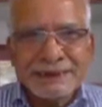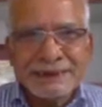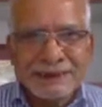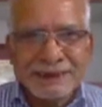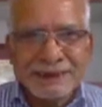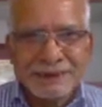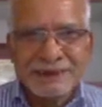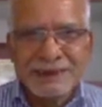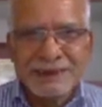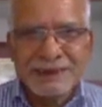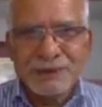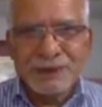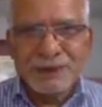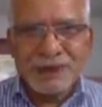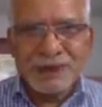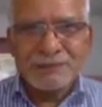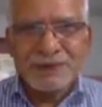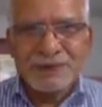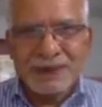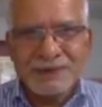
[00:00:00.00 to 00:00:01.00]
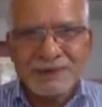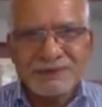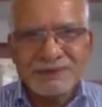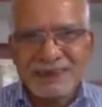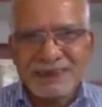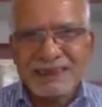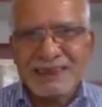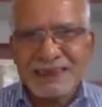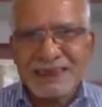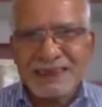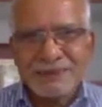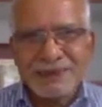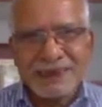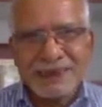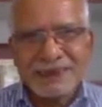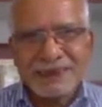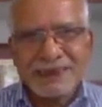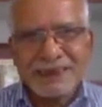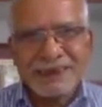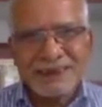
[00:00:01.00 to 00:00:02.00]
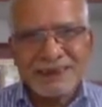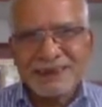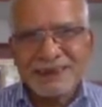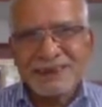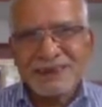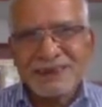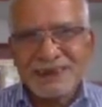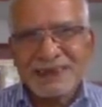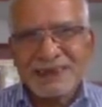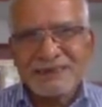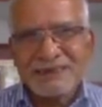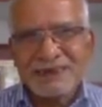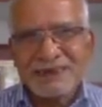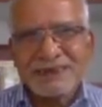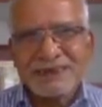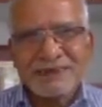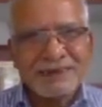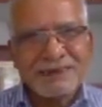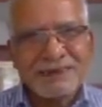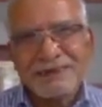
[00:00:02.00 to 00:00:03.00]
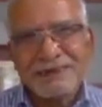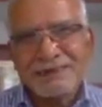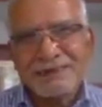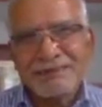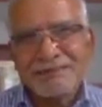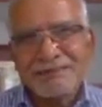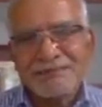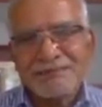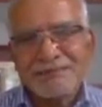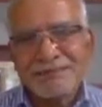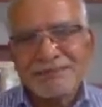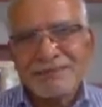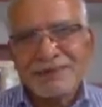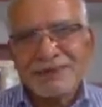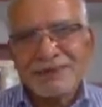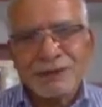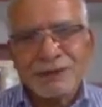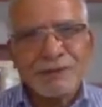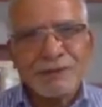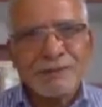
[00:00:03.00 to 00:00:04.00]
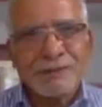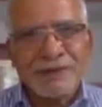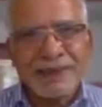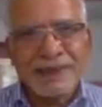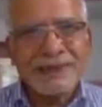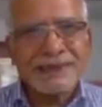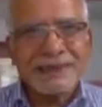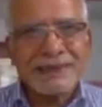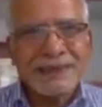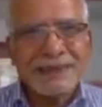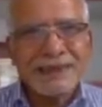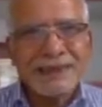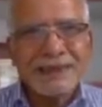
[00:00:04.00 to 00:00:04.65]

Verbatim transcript: Now, the report of the Physics Committee, 1907 Nobel Prize,